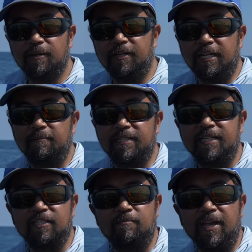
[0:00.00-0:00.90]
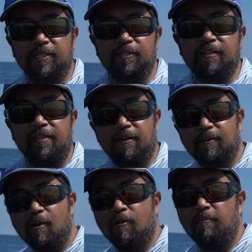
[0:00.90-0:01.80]
your dipsies, to make sure that they're
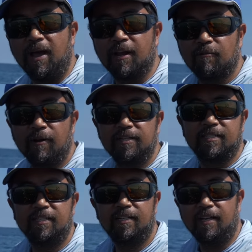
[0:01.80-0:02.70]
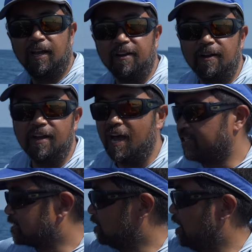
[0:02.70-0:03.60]
going backwards and they're
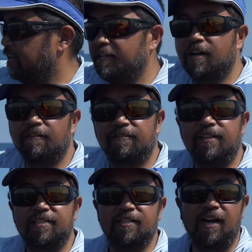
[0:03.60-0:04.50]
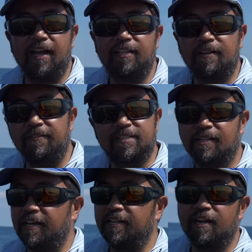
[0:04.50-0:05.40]
not sliding off to the side. If it's
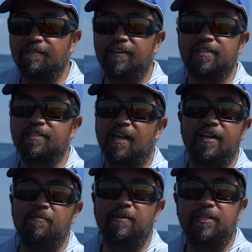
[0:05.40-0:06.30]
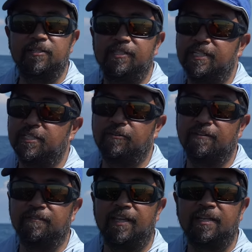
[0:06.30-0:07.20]
sliding off to the side, it means you're just
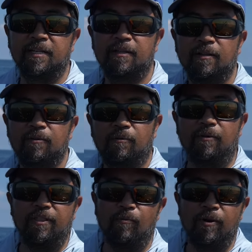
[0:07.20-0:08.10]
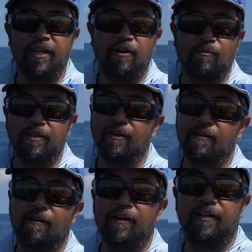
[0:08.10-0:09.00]
drifting with the wind or with the
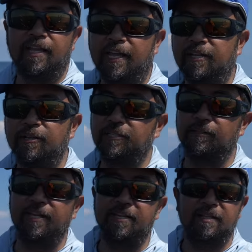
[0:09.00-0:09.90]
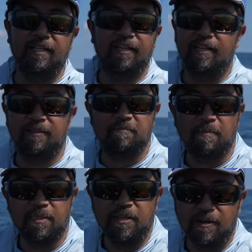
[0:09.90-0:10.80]
current, and usually
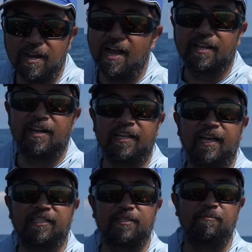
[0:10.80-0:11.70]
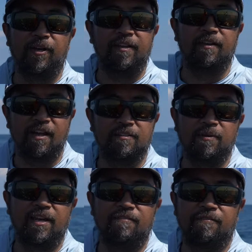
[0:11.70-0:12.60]
you're not going to catch as
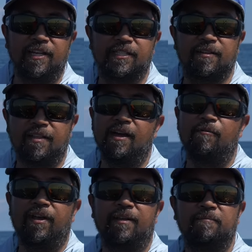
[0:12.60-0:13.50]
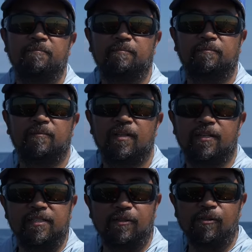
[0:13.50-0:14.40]
many fish that way, because your